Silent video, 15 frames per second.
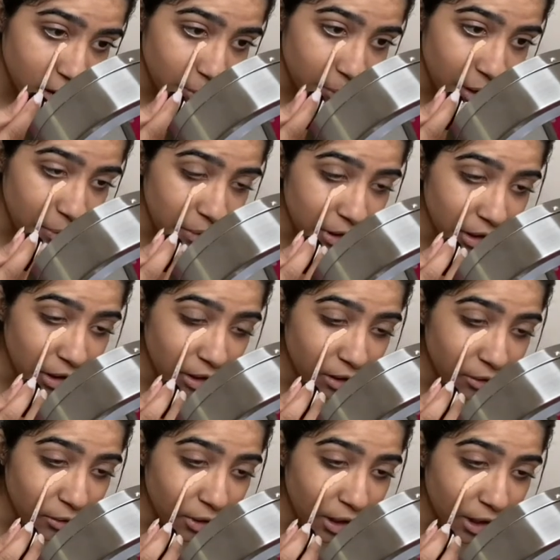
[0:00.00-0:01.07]
It might be a
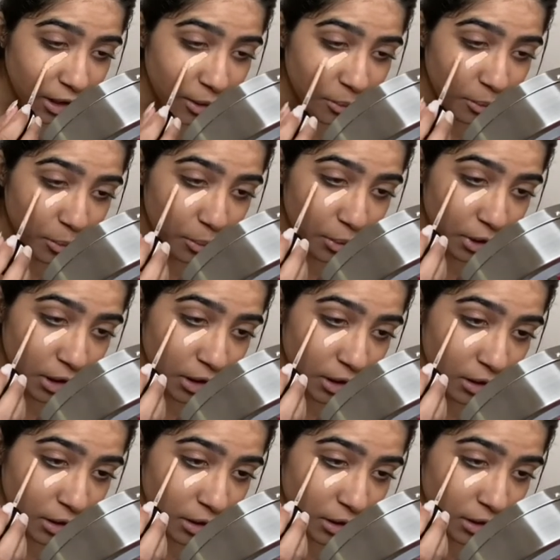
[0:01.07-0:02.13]
little light,
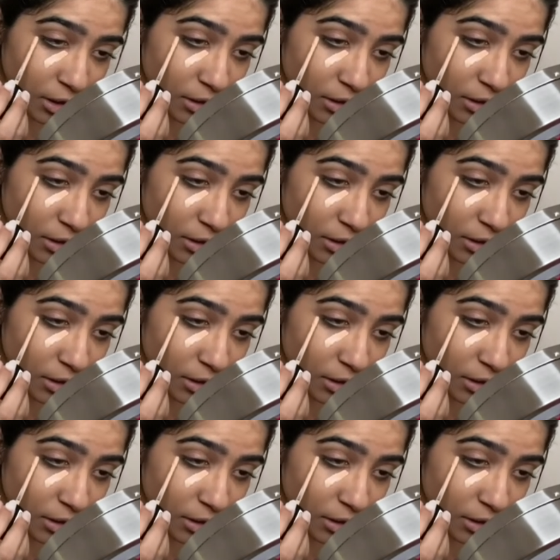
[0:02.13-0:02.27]
but it,